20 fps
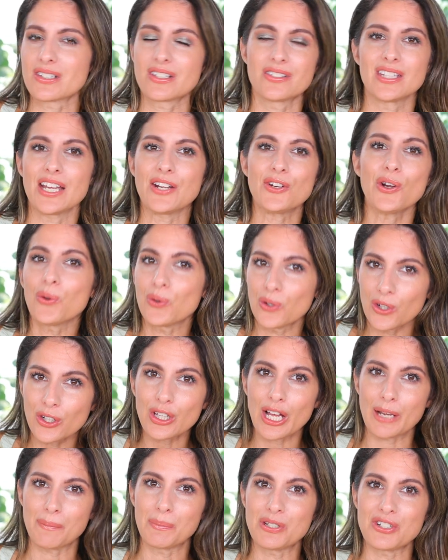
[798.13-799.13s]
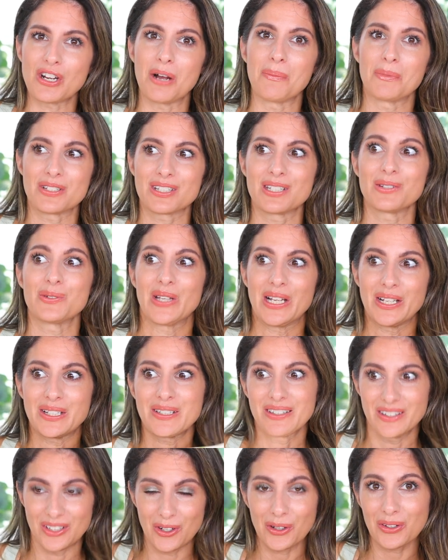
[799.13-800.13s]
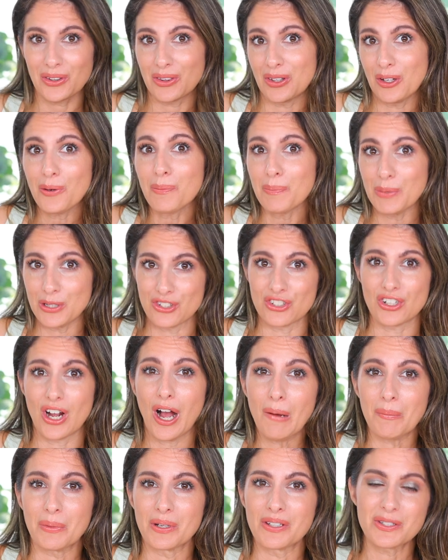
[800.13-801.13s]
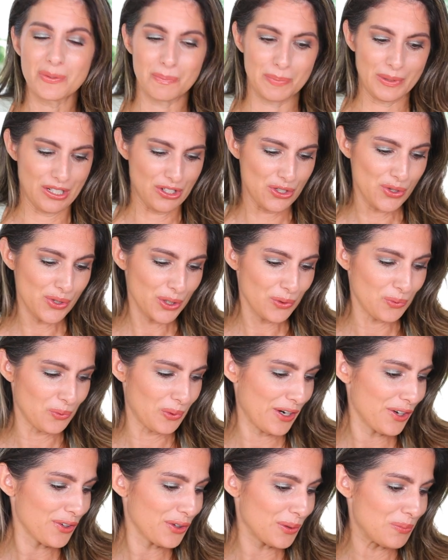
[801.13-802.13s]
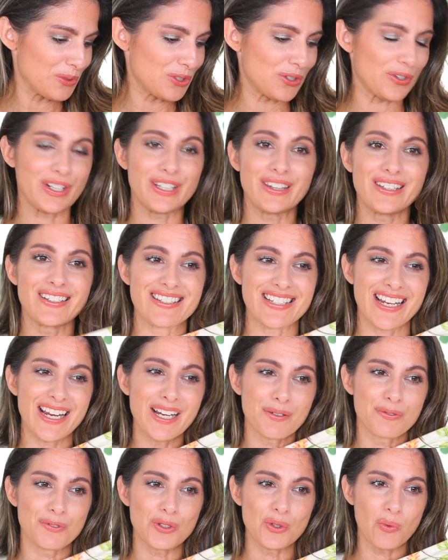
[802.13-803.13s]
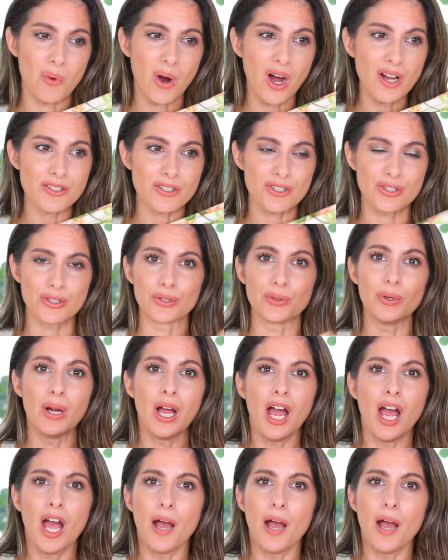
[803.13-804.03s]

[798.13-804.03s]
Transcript: because they don't look like pajamas. And I was like, they're they're pajamas, but you could wear them during the day if you want to.